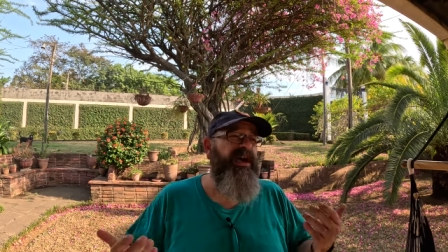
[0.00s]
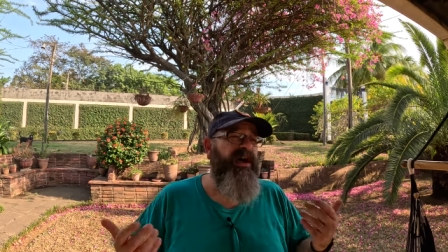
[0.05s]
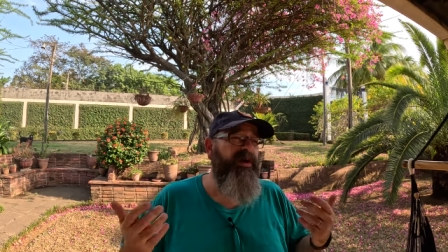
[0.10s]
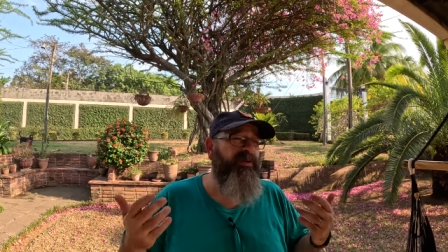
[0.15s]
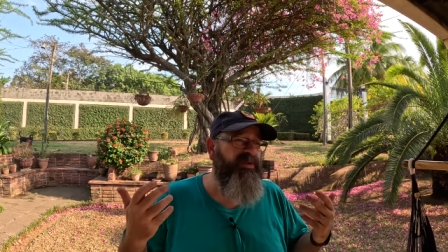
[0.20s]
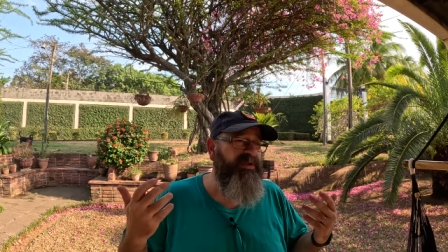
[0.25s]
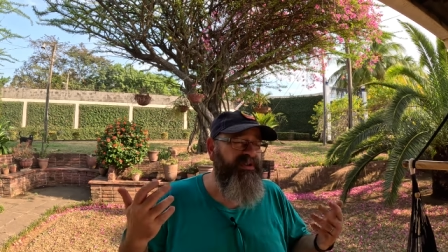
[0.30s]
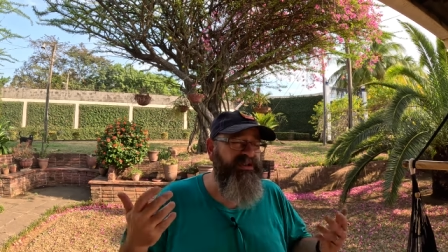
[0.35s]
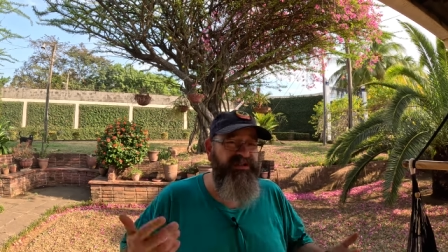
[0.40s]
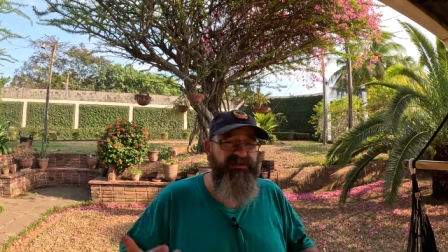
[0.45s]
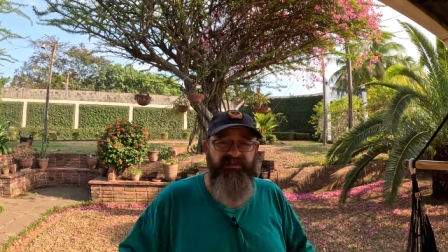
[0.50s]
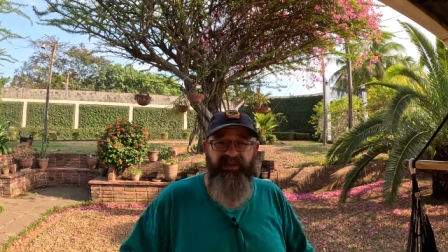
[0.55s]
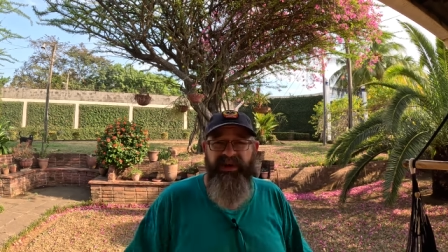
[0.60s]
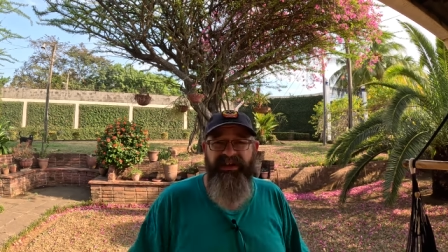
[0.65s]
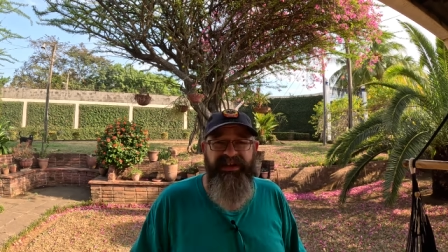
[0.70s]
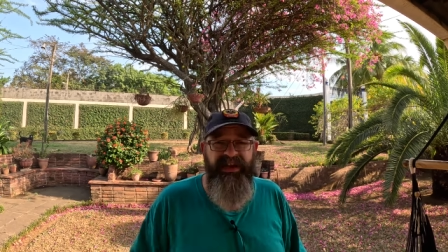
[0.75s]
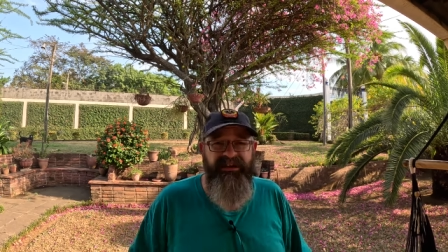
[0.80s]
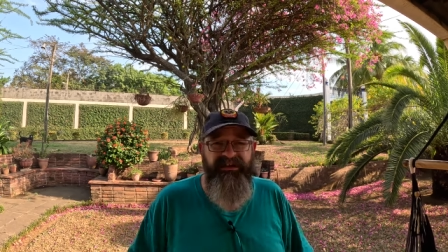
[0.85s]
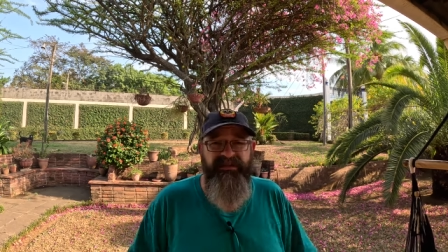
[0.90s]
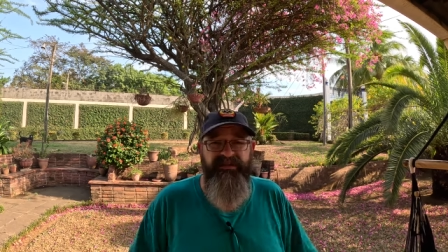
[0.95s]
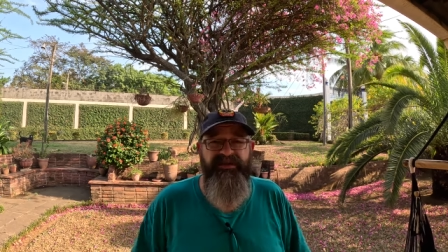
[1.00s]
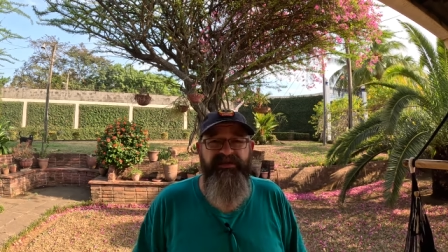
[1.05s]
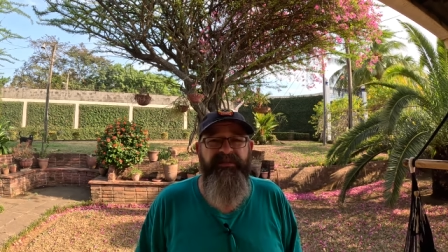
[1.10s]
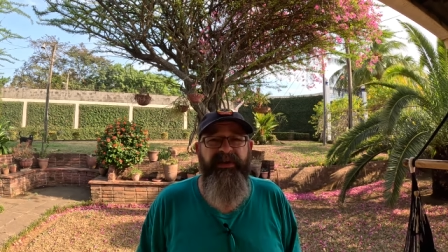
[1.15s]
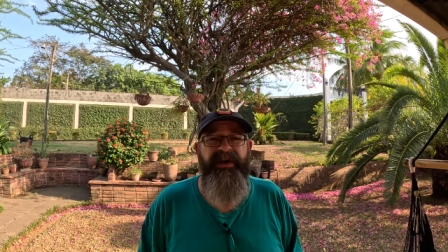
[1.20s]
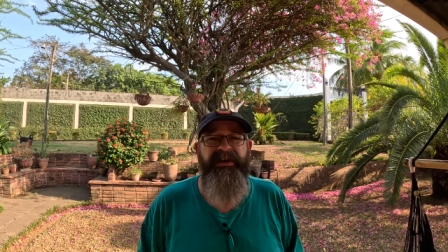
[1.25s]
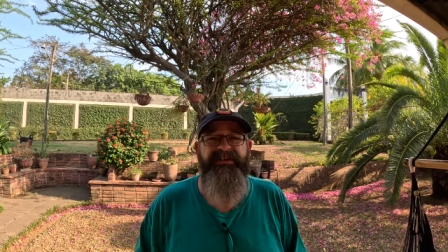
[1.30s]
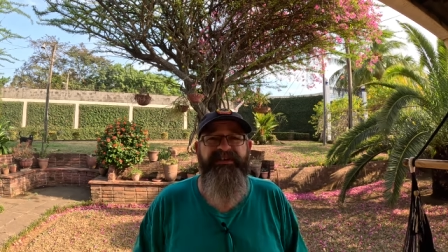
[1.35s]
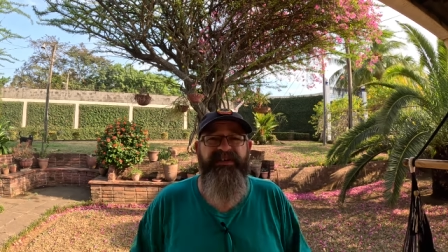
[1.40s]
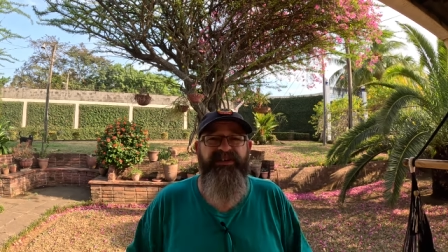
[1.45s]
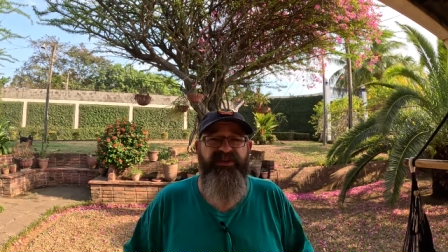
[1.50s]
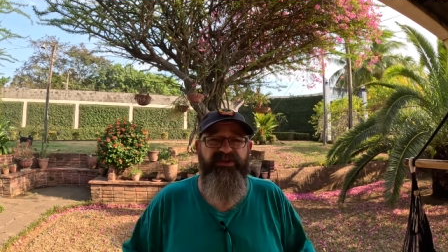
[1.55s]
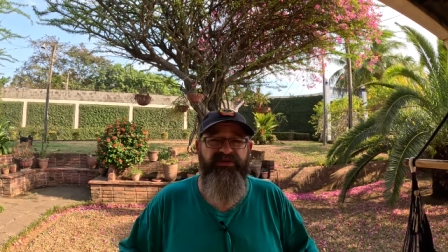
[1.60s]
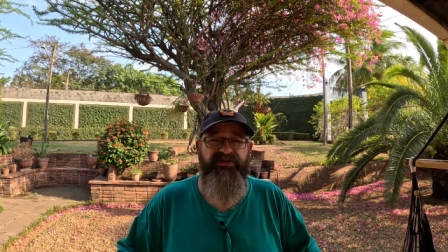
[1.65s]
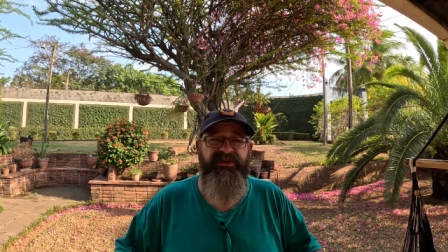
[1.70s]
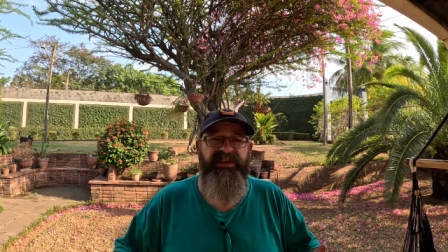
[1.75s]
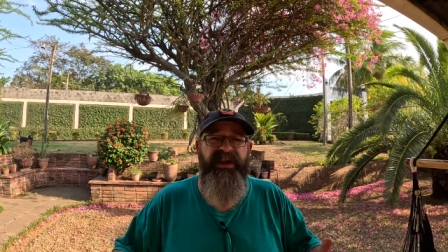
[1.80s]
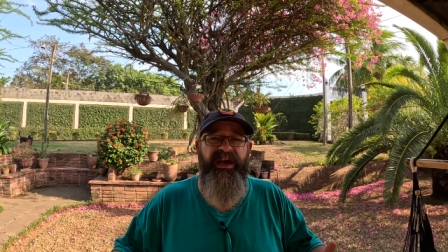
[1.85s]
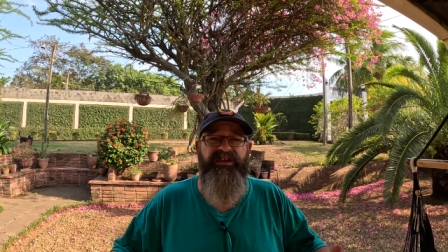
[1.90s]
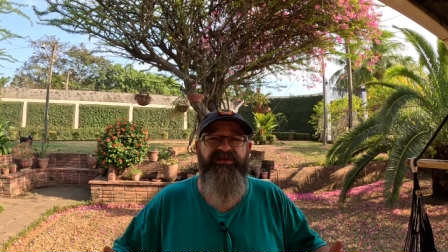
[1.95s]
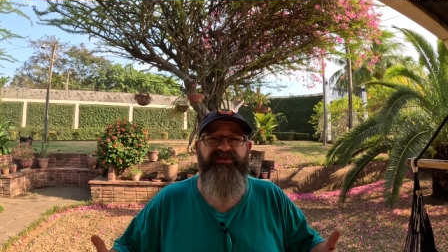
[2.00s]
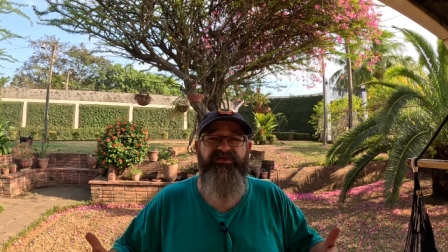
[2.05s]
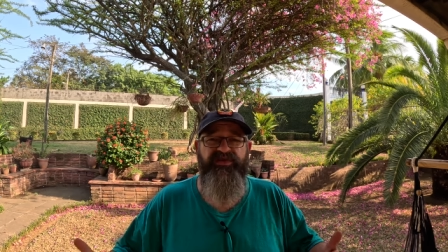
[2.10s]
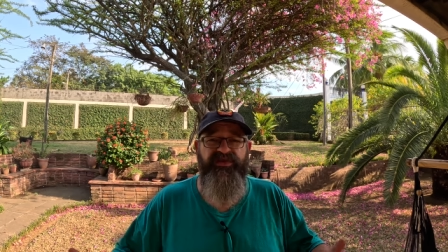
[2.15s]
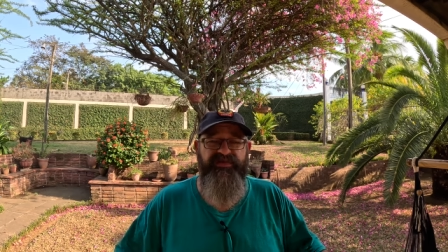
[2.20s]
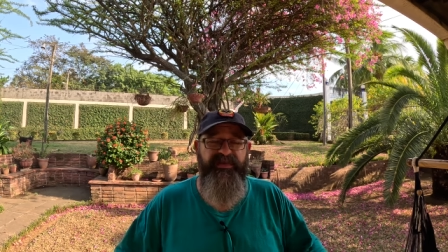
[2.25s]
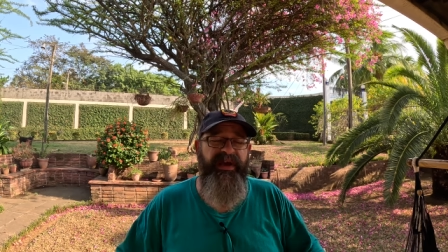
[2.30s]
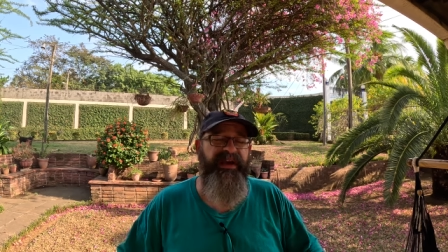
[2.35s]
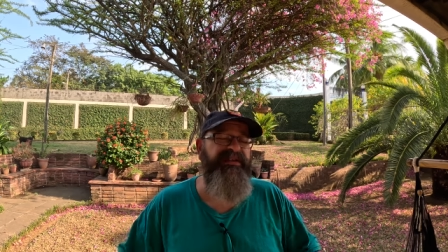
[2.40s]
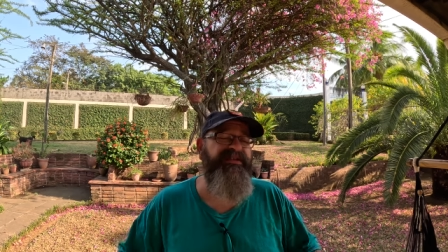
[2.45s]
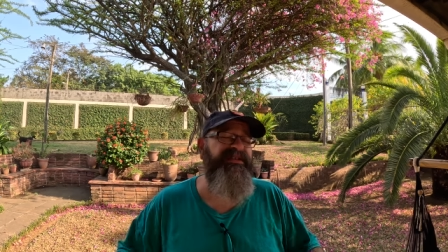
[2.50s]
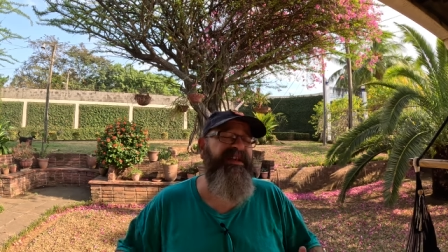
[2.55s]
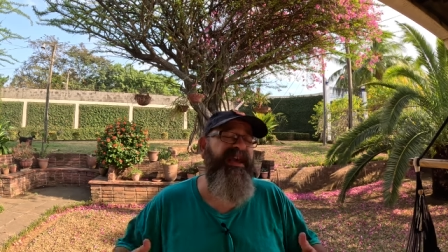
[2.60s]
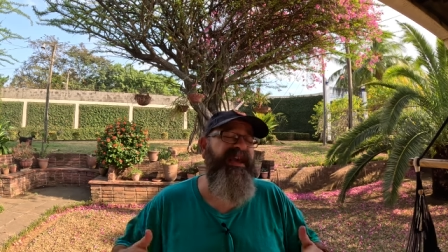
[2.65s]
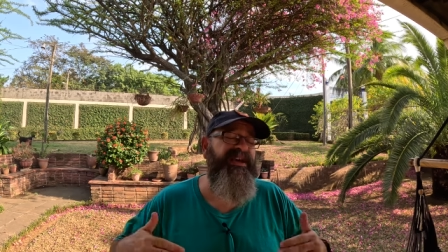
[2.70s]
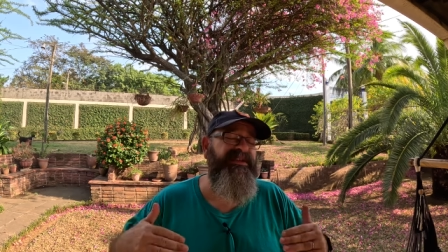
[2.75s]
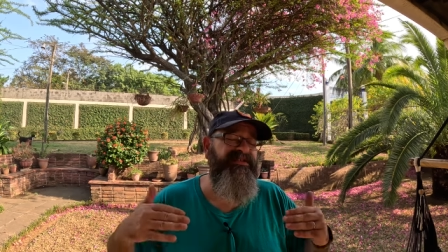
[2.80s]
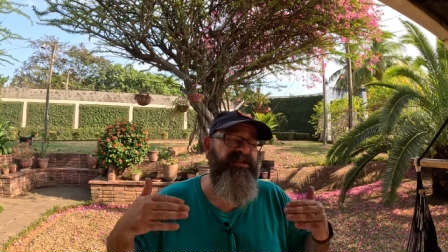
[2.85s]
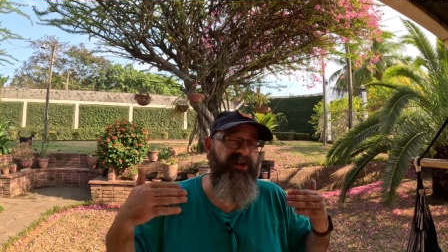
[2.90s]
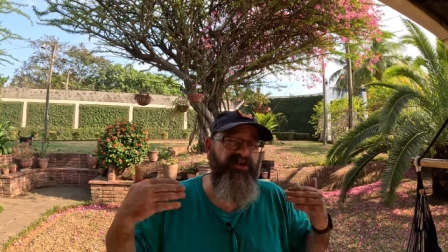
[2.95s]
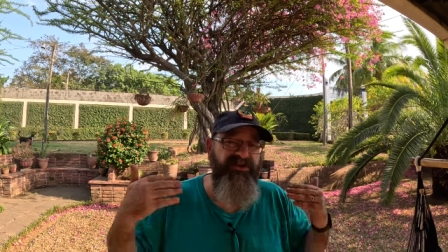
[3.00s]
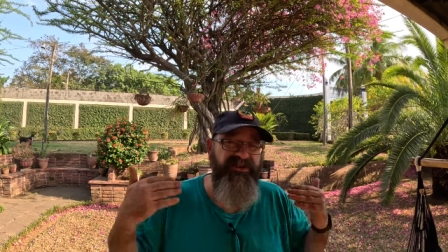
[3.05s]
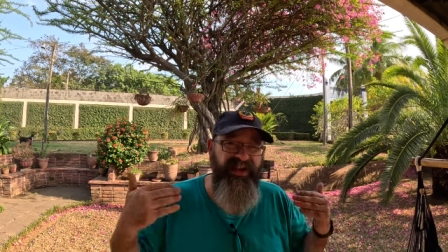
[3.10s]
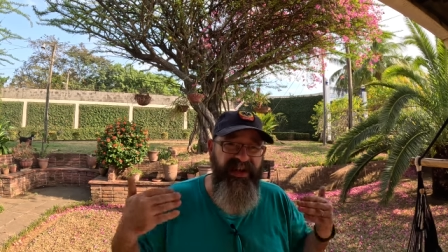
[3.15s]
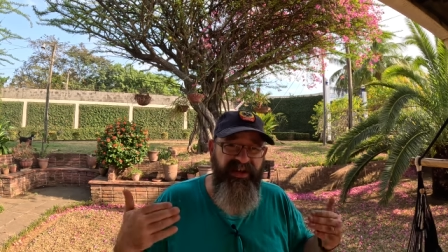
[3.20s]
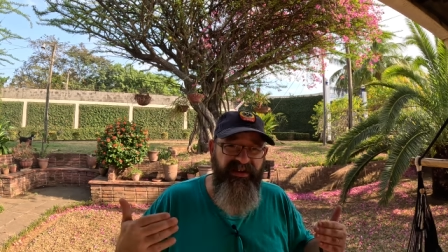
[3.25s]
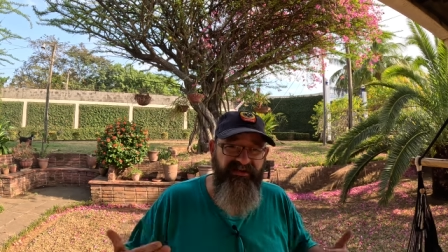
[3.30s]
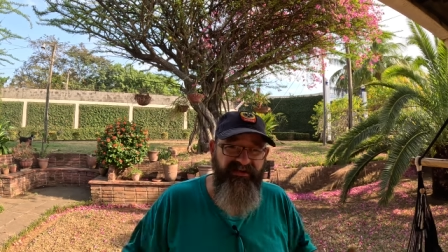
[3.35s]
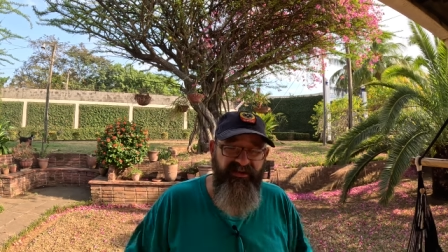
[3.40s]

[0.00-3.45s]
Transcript: Uh, we just rent out some space and use the extra space as our second